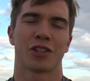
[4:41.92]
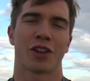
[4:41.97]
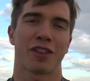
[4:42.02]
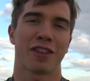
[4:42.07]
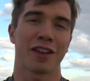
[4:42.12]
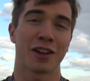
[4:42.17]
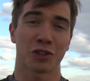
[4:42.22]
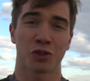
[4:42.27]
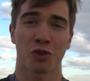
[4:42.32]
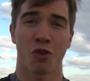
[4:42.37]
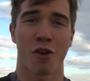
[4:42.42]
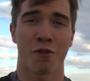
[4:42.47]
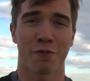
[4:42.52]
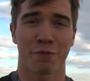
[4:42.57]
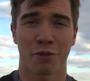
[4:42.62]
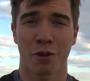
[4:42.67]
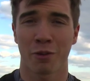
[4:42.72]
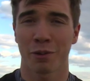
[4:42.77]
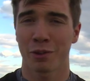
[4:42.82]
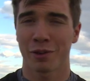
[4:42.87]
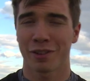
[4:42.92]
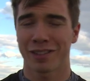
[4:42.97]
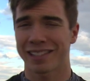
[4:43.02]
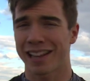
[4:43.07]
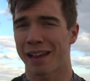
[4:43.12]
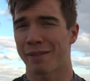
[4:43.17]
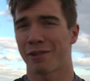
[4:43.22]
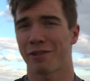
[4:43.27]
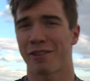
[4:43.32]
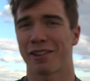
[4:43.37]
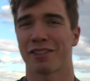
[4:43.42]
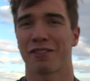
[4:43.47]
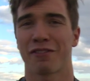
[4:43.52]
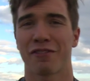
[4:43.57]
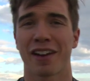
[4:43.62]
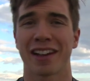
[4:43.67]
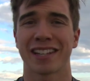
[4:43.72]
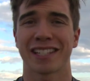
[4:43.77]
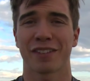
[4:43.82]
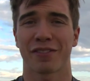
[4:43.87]
So I think Triumph probably would have slapped me around the
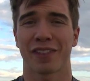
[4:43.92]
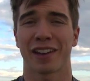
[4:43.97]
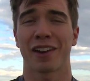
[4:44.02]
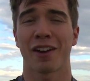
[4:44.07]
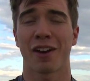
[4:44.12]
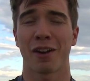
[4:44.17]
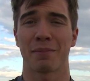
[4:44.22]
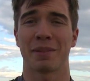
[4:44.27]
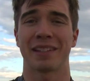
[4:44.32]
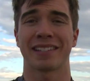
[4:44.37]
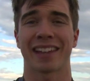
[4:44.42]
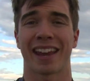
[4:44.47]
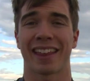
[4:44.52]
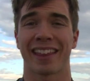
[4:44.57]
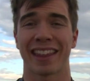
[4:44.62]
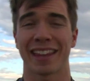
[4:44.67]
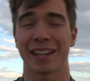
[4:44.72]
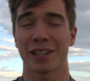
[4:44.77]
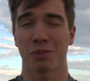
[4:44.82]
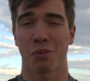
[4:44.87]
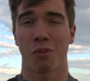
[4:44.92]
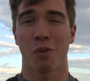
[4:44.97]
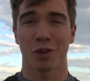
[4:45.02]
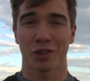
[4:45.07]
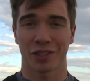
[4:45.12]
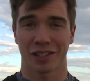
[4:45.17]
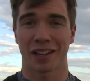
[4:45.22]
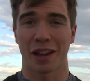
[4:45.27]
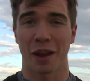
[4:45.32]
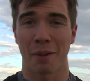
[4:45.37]
face if they'd heard me say that this wasn't